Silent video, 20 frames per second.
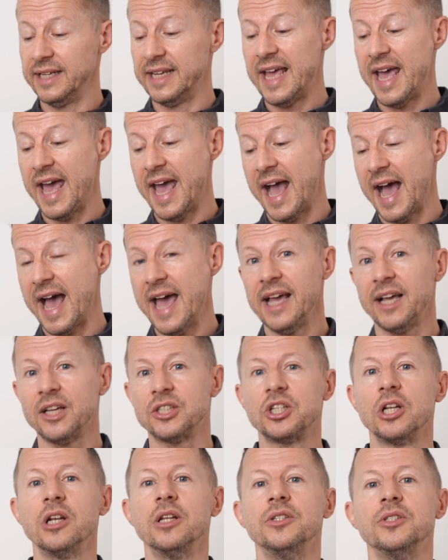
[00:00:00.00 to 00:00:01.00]
Care
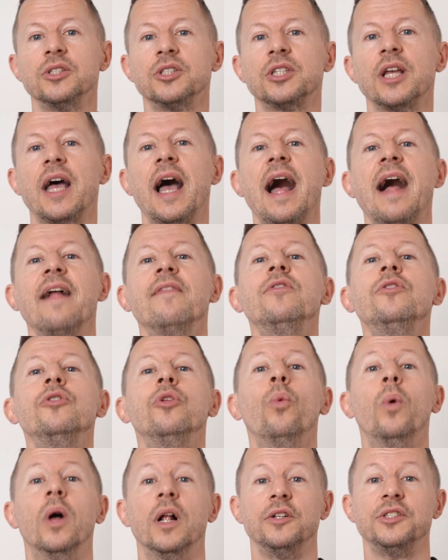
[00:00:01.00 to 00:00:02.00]
Excellence and
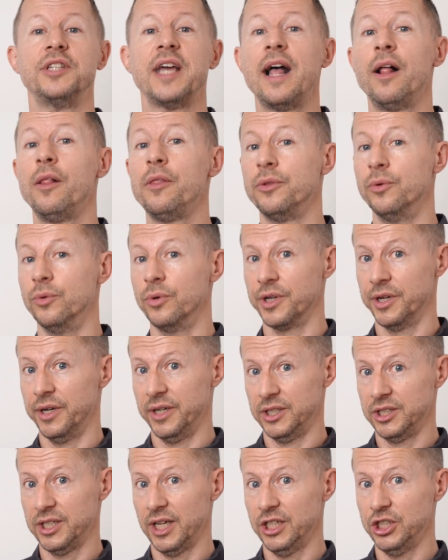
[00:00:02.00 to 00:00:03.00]
the World Health
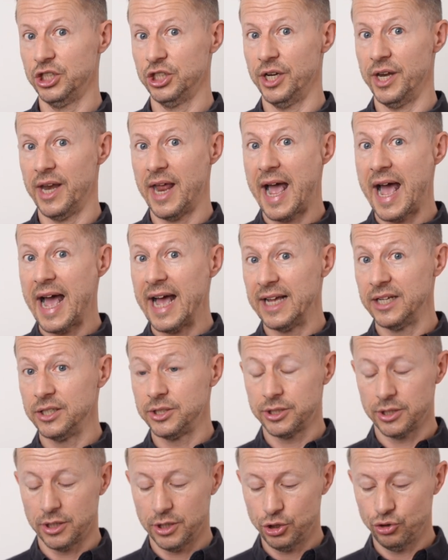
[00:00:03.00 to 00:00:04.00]
Organization
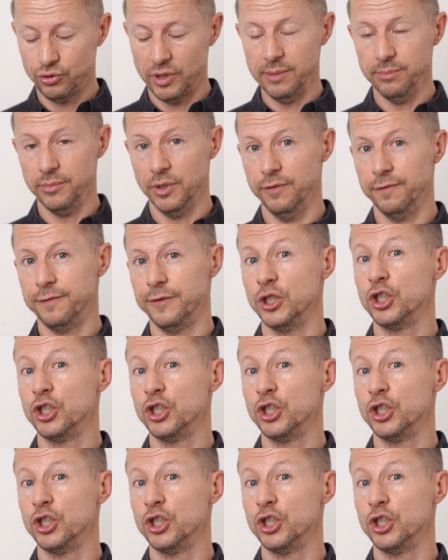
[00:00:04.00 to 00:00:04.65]
as a treatment for